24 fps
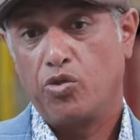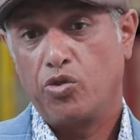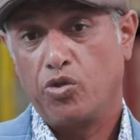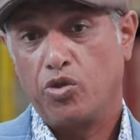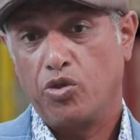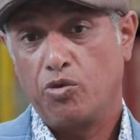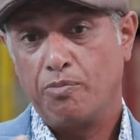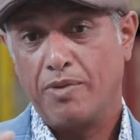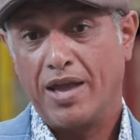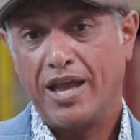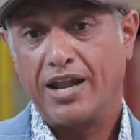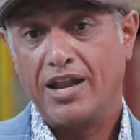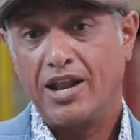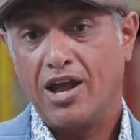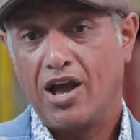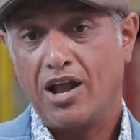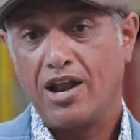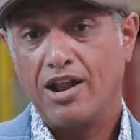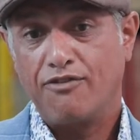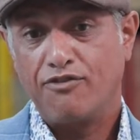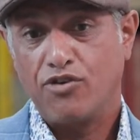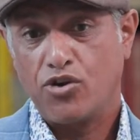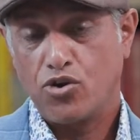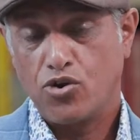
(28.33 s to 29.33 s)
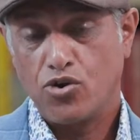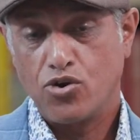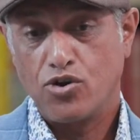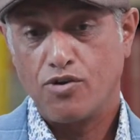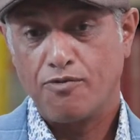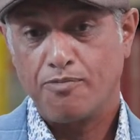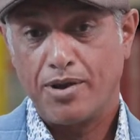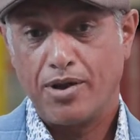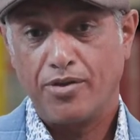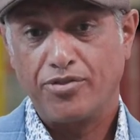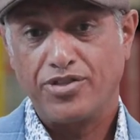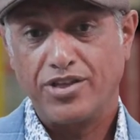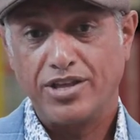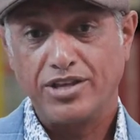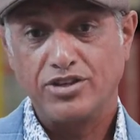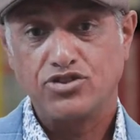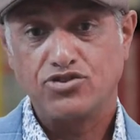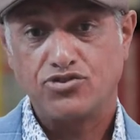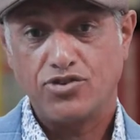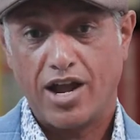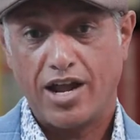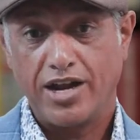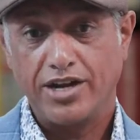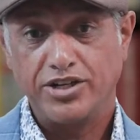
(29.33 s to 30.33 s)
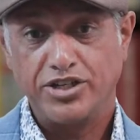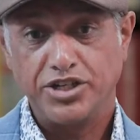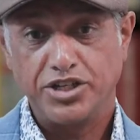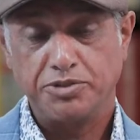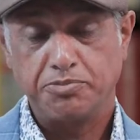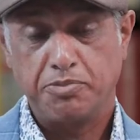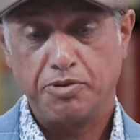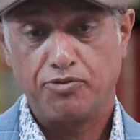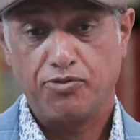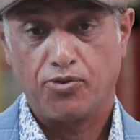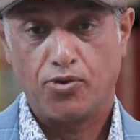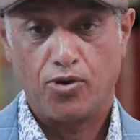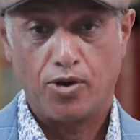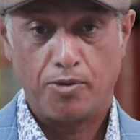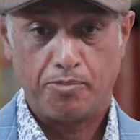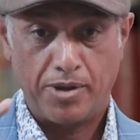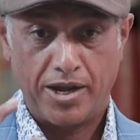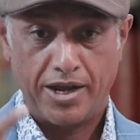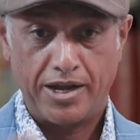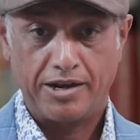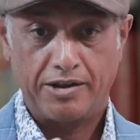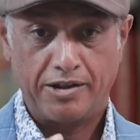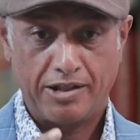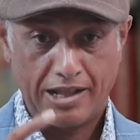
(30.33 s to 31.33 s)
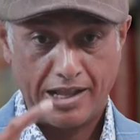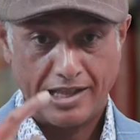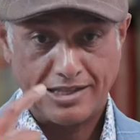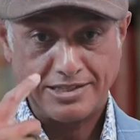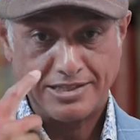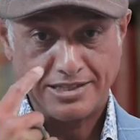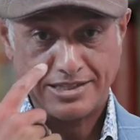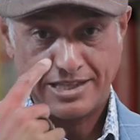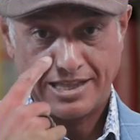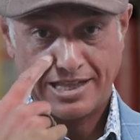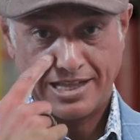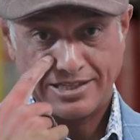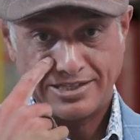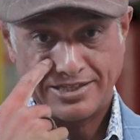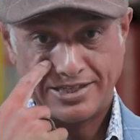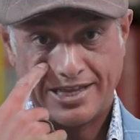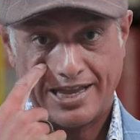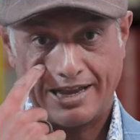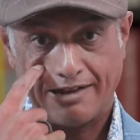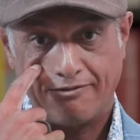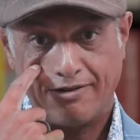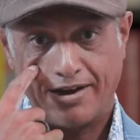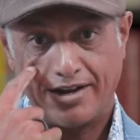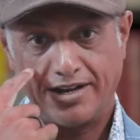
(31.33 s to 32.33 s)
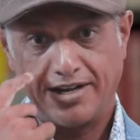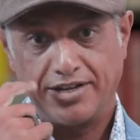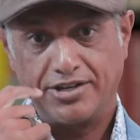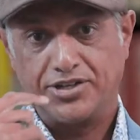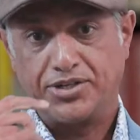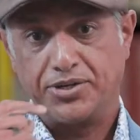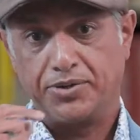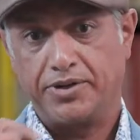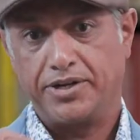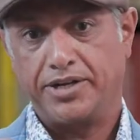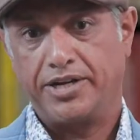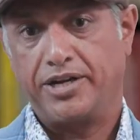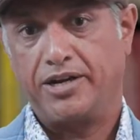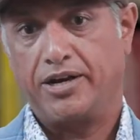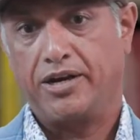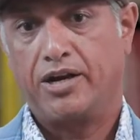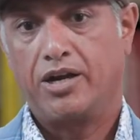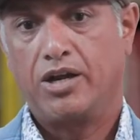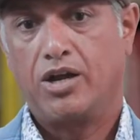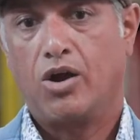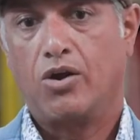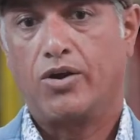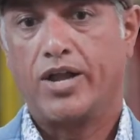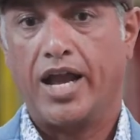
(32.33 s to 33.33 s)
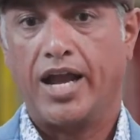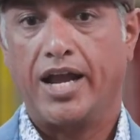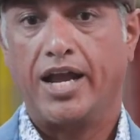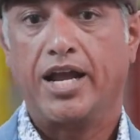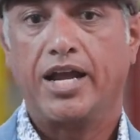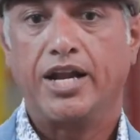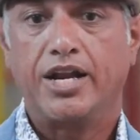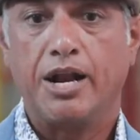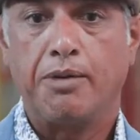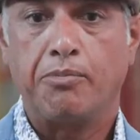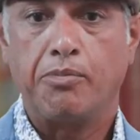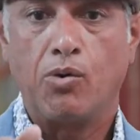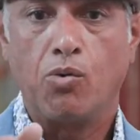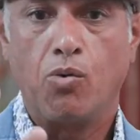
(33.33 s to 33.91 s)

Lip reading: you may not have heard about these strategies before, but let's get right into it here. Okay, number